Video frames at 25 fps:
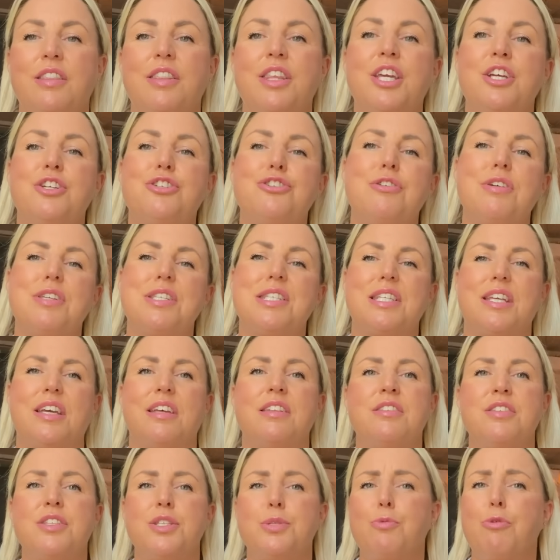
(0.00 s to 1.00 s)
The
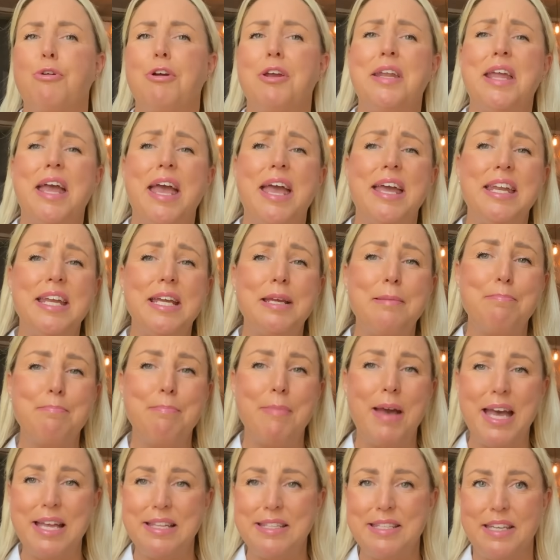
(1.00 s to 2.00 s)
Etruscans were an
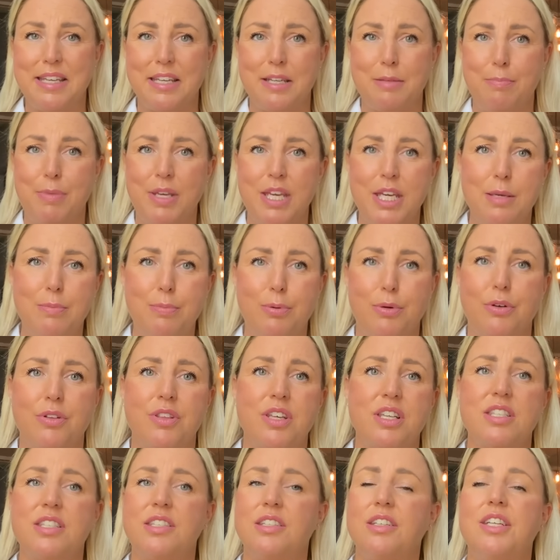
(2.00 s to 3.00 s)
enigmatic people
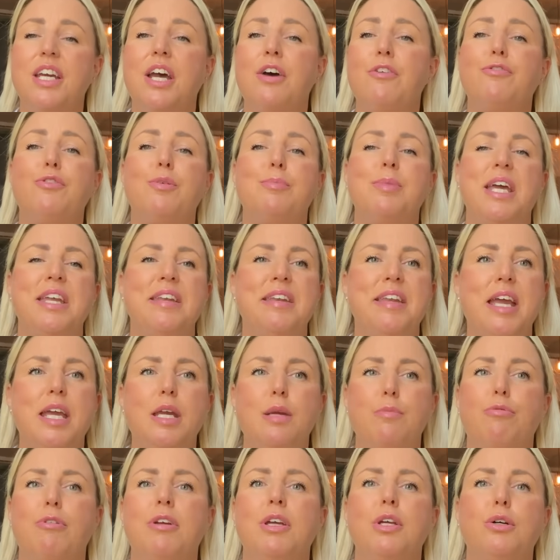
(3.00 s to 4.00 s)
that stood out from their
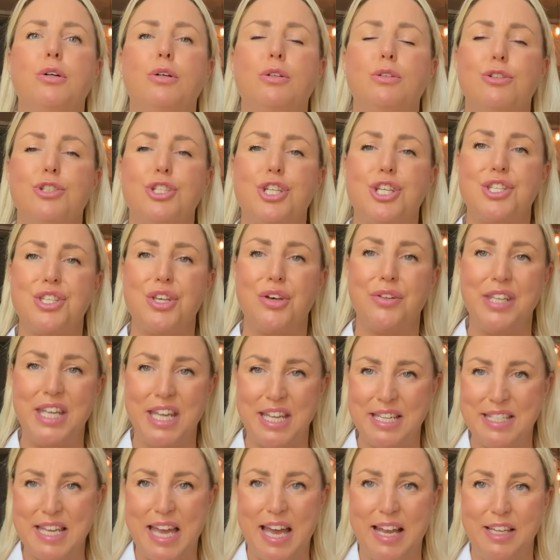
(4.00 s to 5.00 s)
neighbouring cultures on
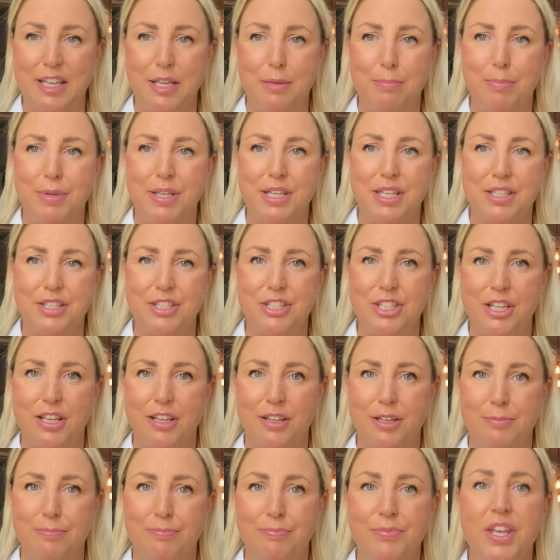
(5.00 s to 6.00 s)
the Italian
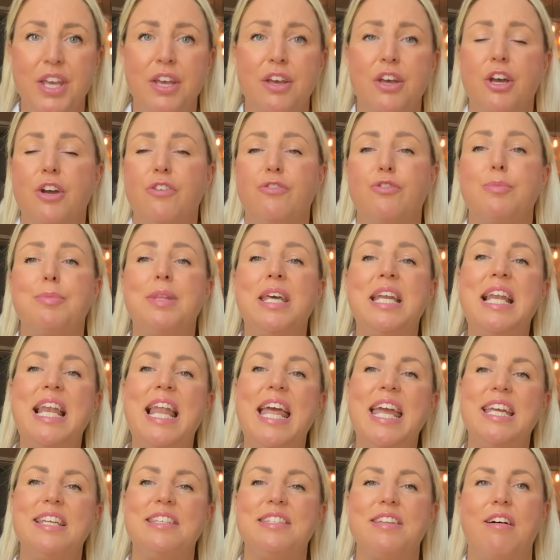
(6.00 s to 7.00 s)
peninsula. From the
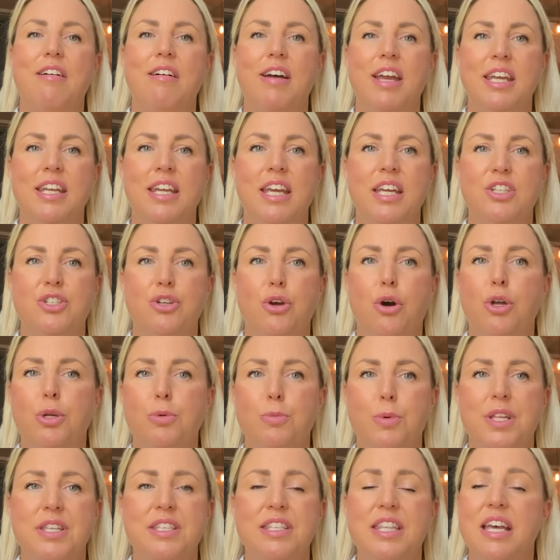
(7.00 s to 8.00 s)
late Iron Age
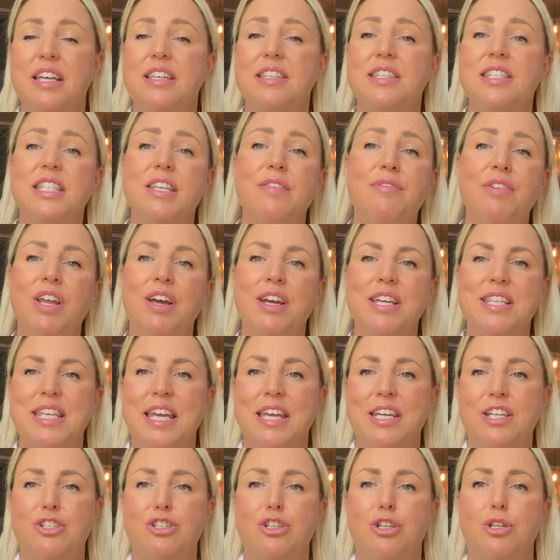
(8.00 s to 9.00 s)
onwards, their
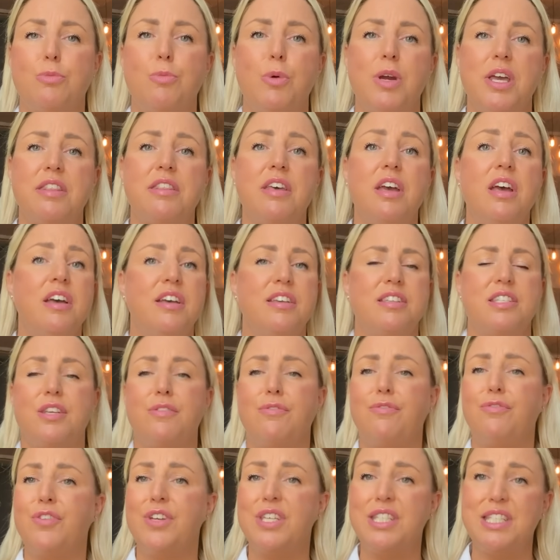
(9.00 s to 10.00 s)
civilization with
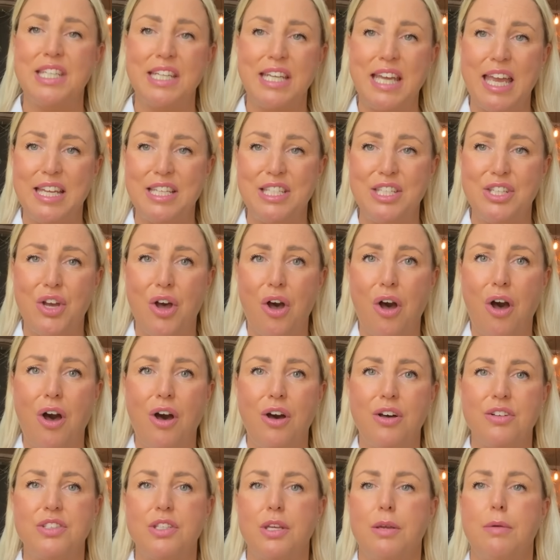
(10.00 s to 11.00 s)
sophisticated
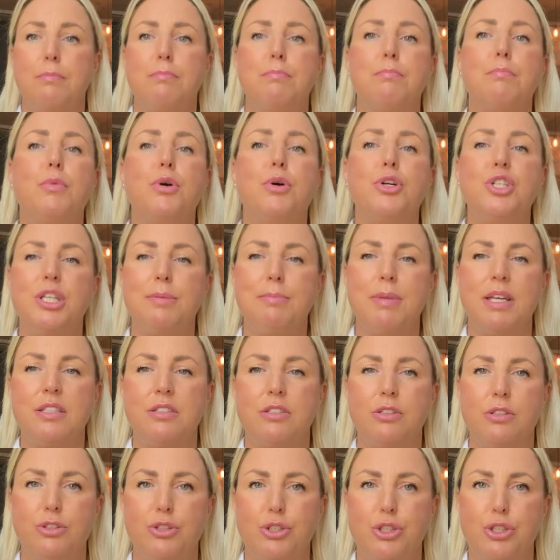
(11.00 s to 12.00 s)
art,
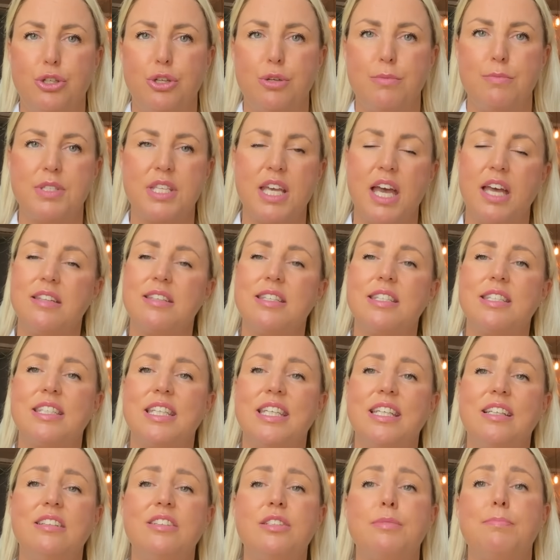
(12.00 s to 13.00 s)
monumental tombs, and
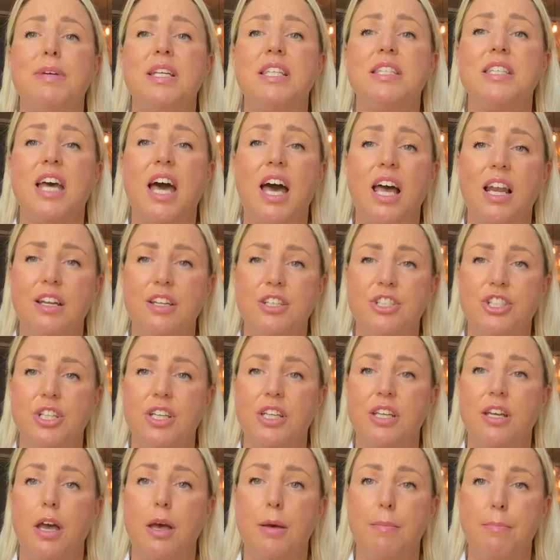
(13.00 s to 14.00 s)
skilled
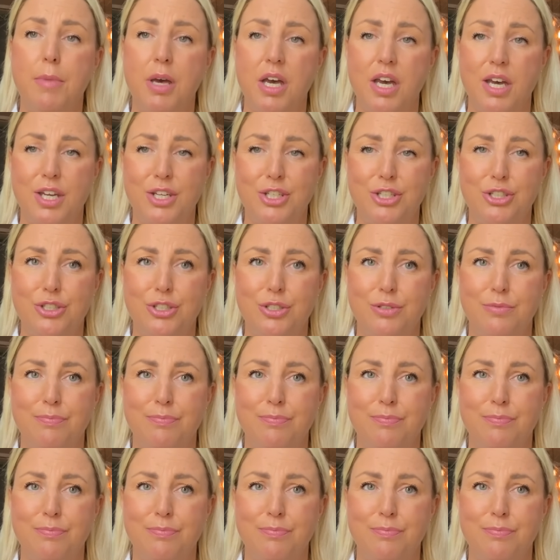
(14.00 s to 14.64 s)
metallurgy emerged.